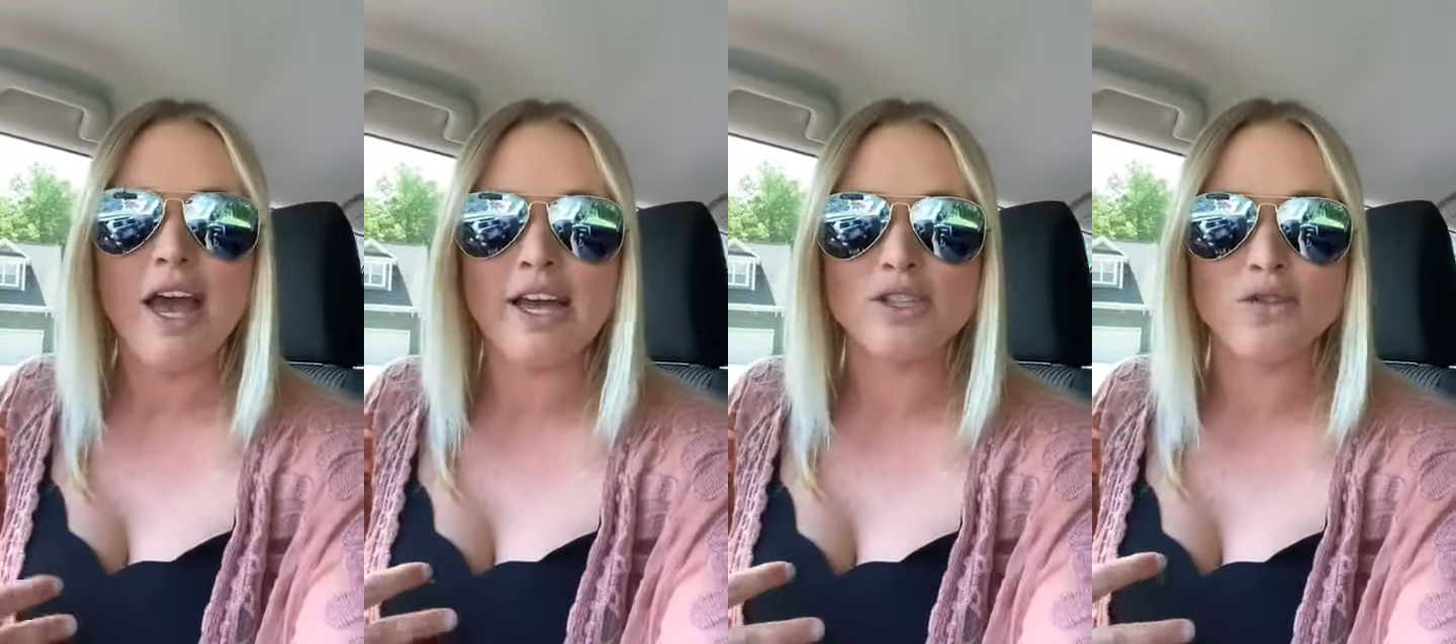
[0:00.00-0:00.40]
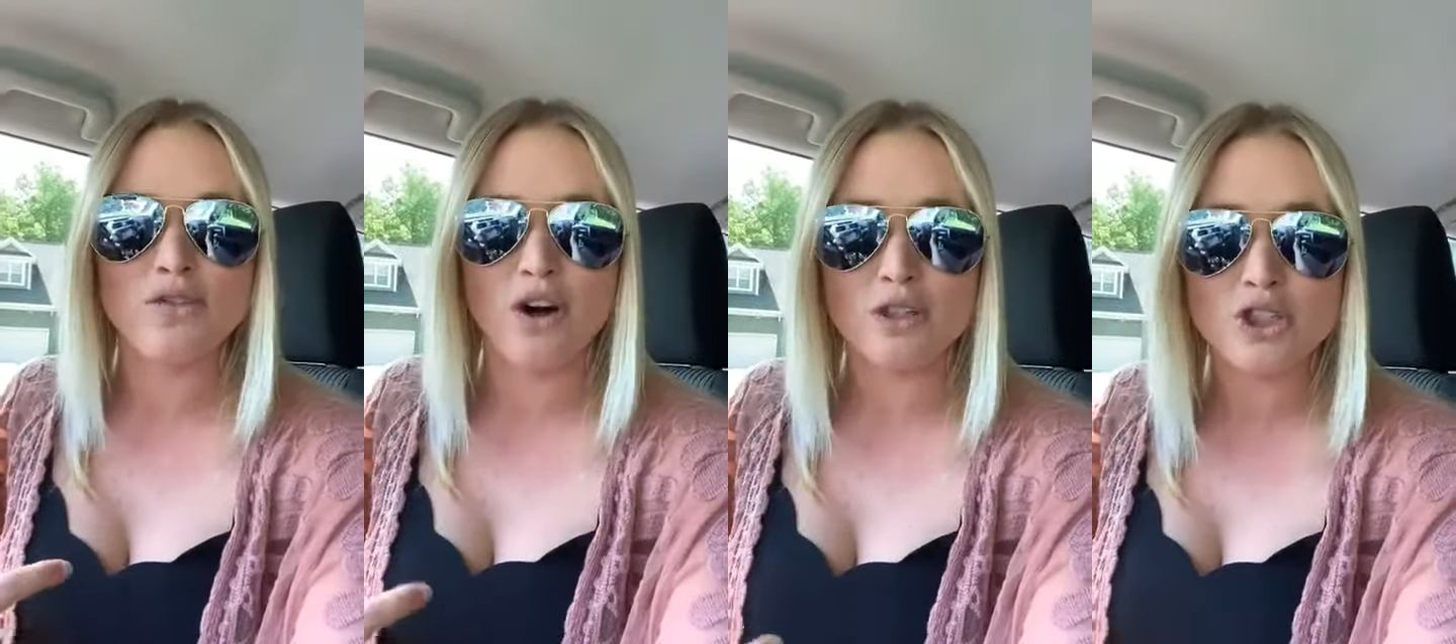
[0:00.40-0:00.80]
as
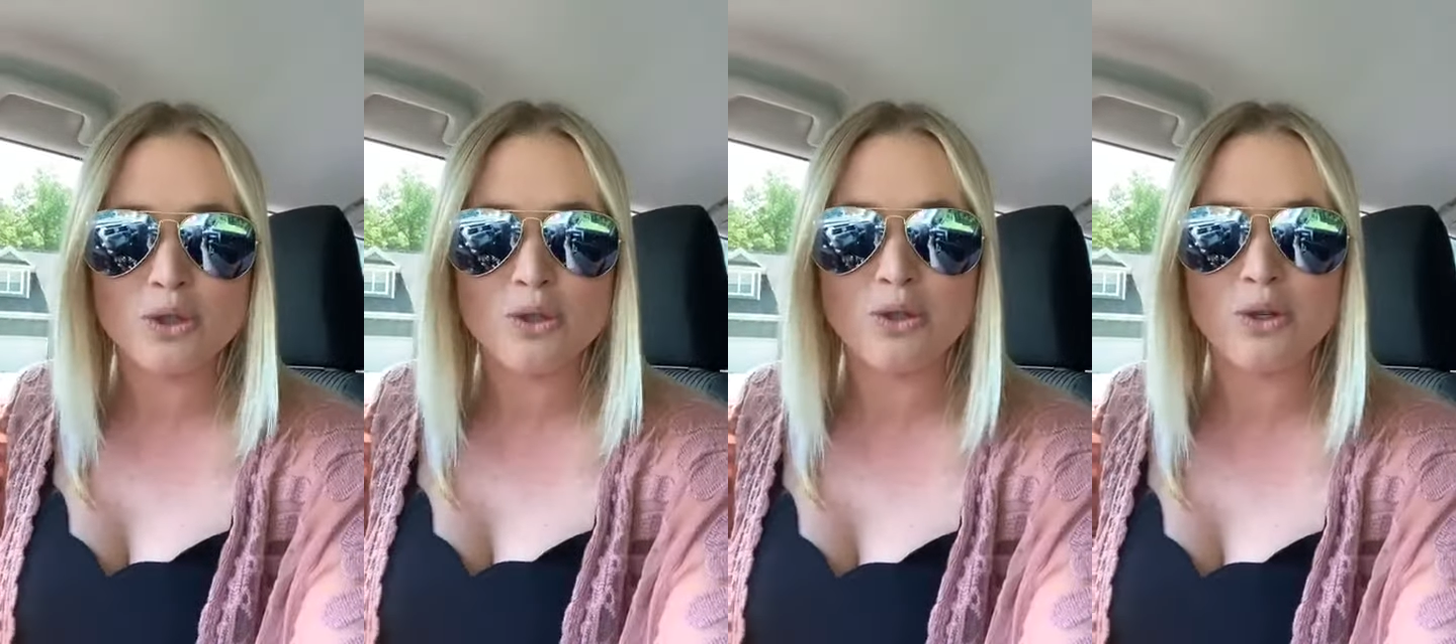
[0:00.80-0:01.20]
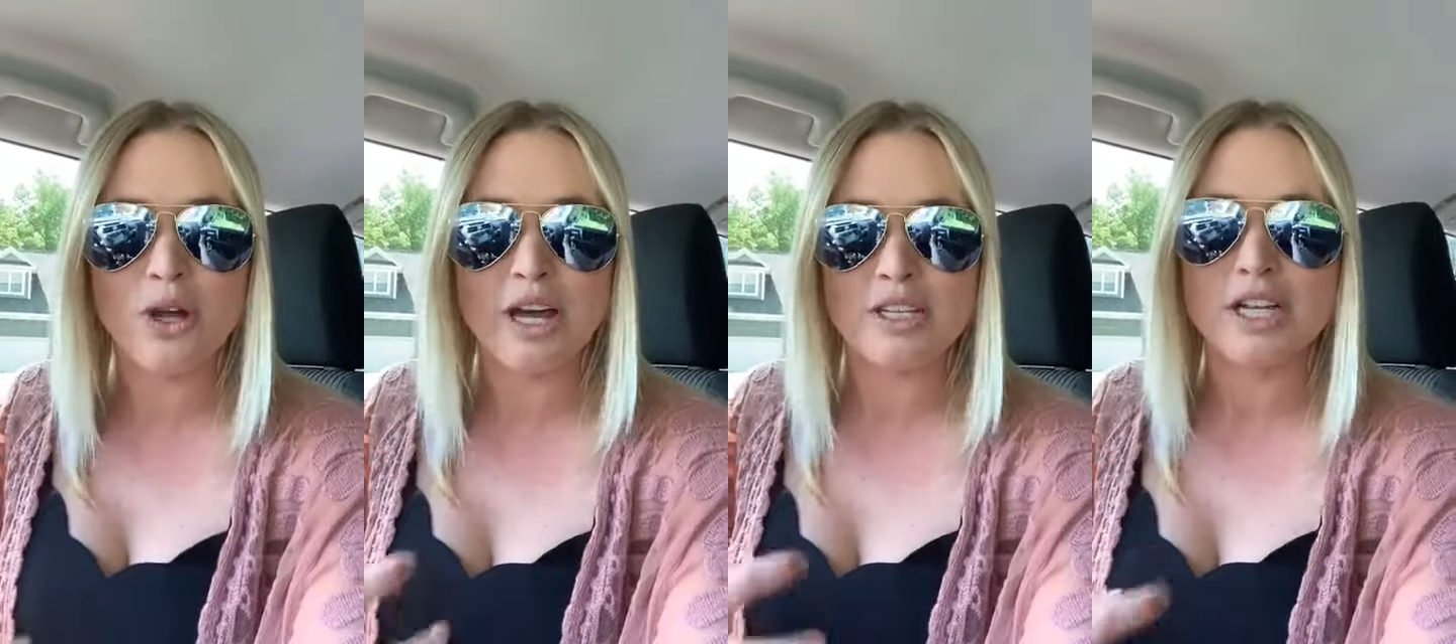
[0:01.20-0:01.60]

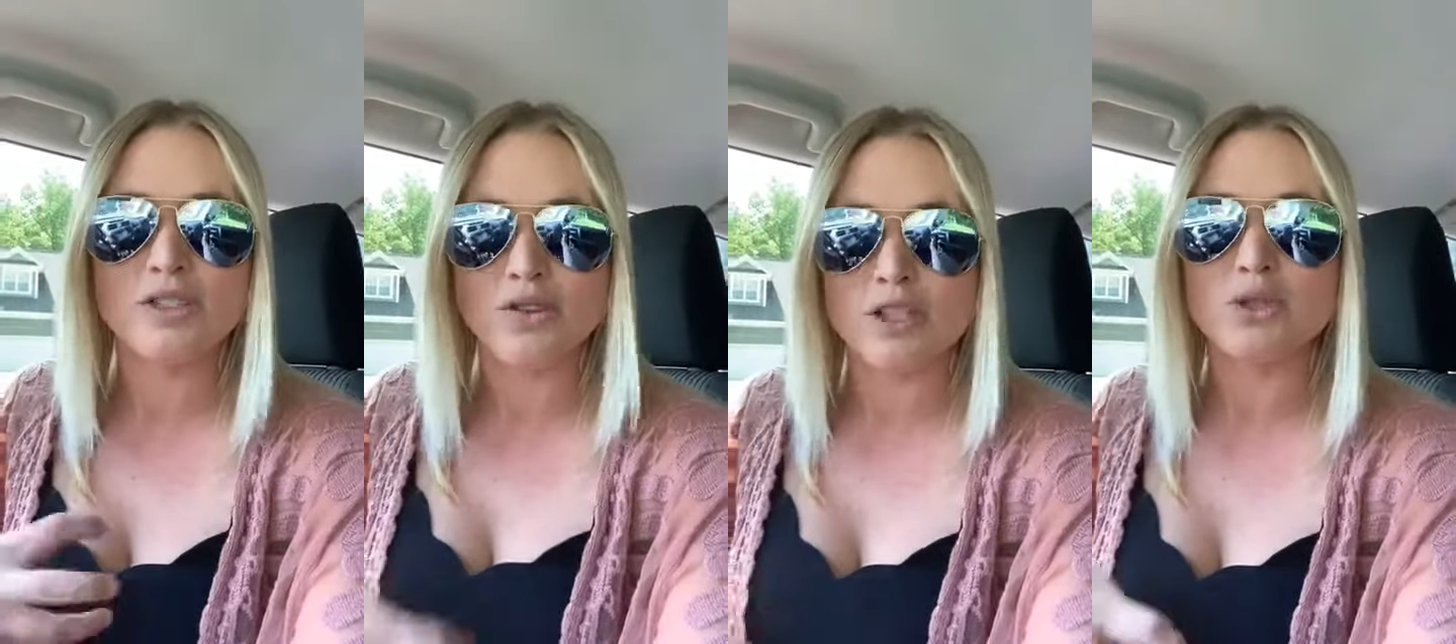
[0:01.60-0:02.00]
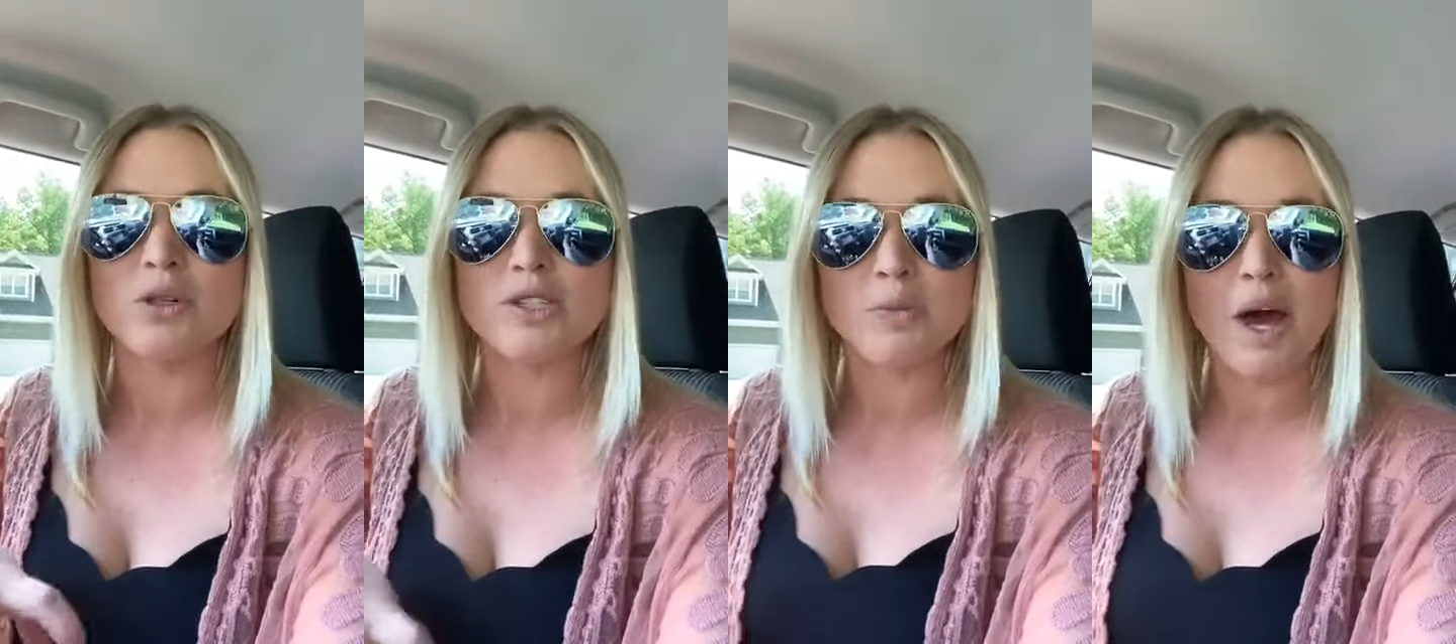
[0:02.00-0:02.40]
virtual as
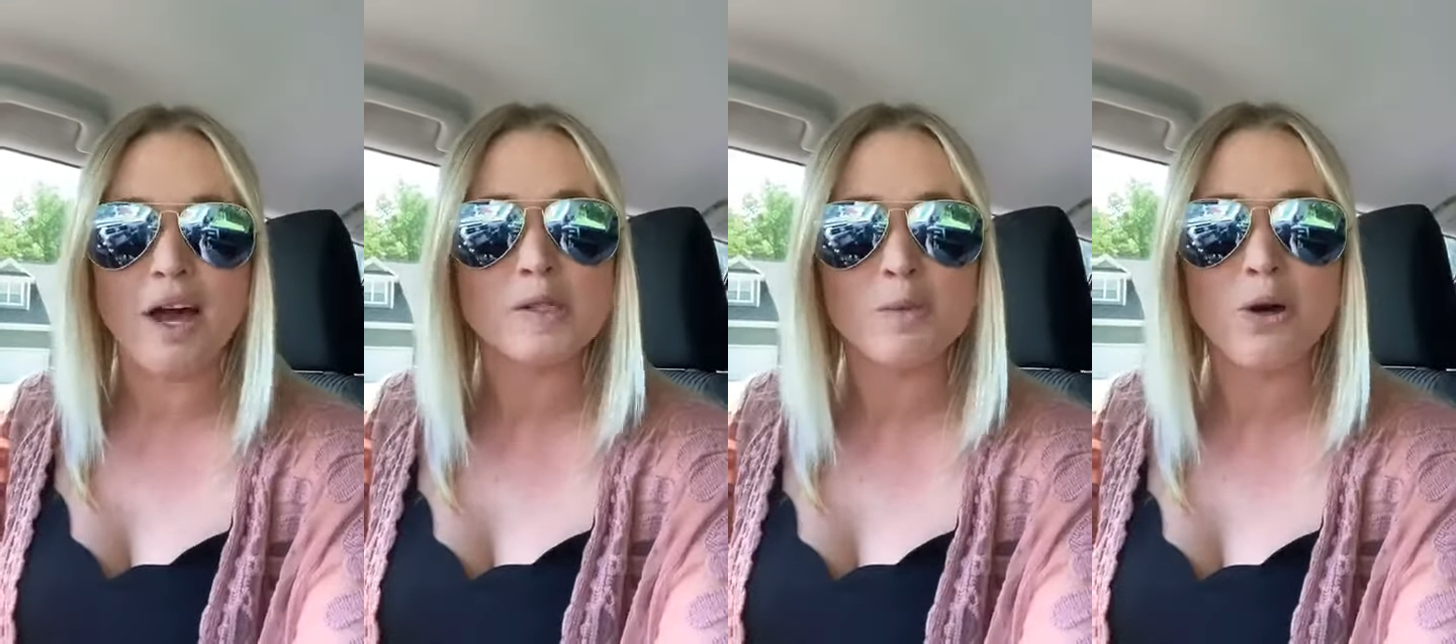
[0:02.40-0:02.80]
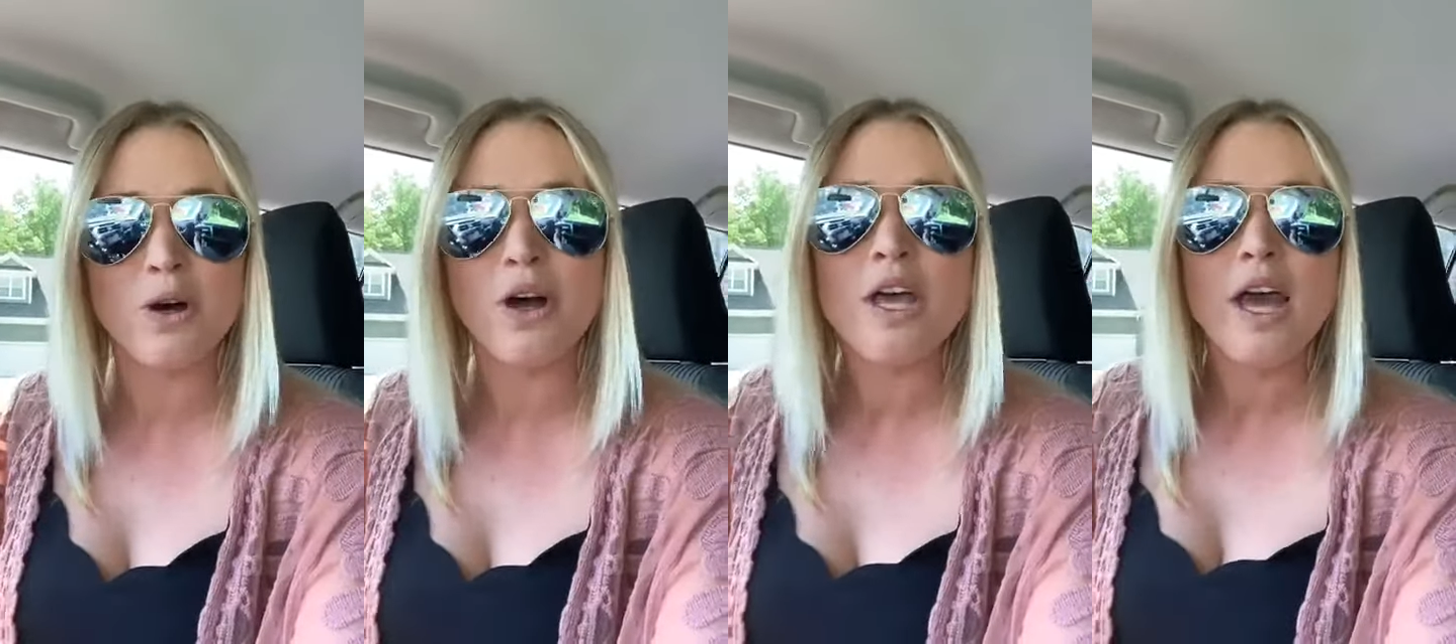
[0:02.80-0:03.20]
possible.